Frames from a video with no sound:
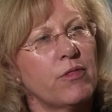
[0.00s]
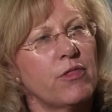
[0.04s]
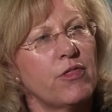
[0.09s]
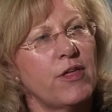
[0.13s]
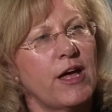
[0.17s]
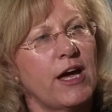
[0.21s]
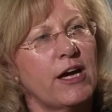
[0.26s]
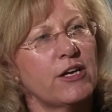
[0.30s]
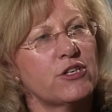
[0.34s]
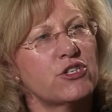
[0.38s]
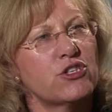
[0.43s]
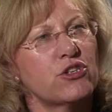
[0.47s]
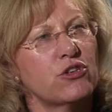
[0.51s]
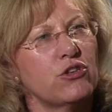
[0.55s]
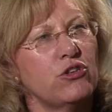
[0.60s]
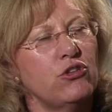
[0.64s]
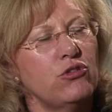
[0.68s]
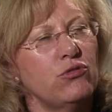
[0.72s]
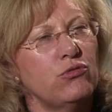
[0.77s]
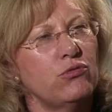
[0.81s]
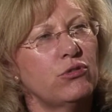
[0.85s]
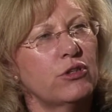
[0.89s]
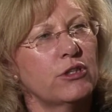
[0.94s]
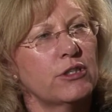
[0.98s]
that
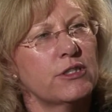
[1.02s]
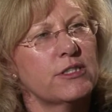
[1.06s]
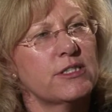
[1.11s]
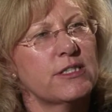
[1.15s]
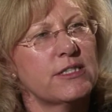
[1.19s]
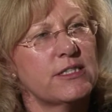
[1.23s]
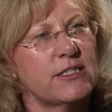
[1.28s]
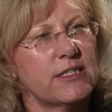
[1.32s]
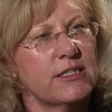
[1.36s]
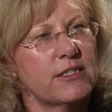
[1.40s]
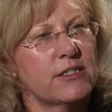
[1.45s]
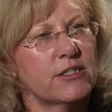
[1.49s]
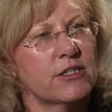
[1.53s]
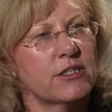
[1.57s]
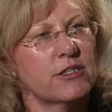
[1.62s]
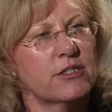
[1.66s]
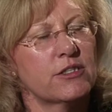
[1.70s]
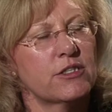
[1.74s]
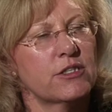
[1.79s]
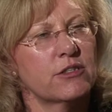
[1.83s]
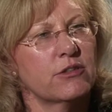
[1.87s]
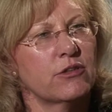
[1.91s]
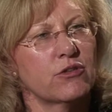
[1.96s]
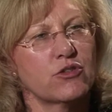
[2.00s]
you
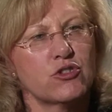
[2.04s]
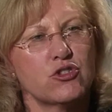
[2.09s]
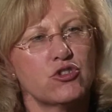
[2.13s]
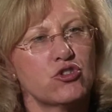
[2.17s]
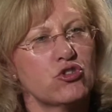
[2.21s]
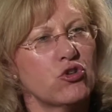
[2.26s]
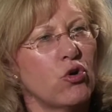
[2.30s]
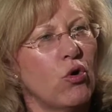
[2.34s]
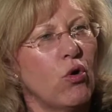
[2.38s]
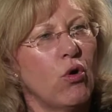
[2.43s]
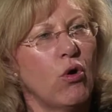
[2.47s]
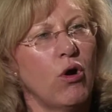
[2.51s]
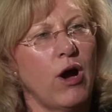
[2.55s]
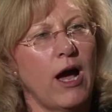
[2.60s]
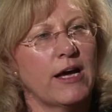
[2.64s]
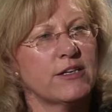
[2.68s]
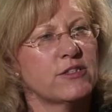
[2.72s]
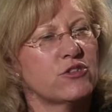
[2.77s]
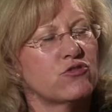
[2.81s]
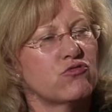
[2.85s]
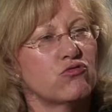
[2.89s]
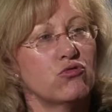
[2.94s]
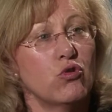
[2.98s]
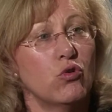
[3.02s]
considered or saw
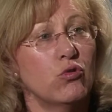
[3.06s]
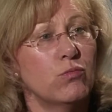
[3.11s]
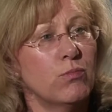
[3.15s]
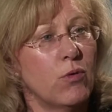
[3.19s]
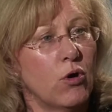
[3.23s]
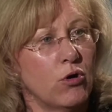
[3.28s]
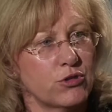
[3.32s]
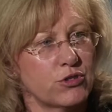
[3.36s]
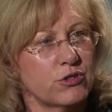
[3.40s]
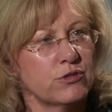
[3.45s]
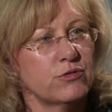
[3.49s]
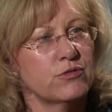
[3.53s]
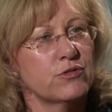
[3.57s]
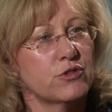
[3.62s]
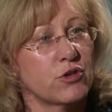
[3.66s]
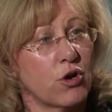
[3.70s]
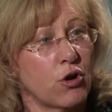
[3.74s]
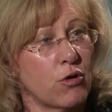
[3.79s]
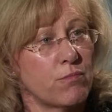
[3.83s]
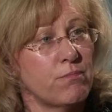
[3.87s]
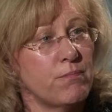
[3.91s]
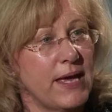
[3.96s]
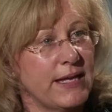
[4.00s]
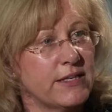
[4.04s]
as role models
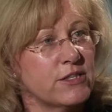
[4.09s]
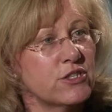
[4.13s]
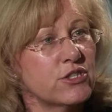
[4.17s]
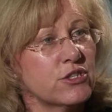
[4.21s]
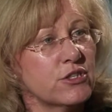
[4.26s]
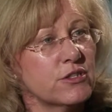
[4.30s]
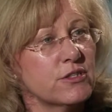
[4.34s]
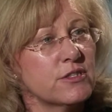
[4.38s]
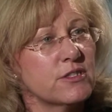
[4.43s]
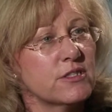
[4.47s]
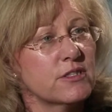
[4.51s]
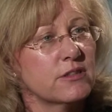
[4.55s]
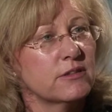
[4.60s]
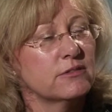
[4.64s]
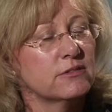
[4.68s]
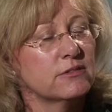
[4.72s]
or mentors?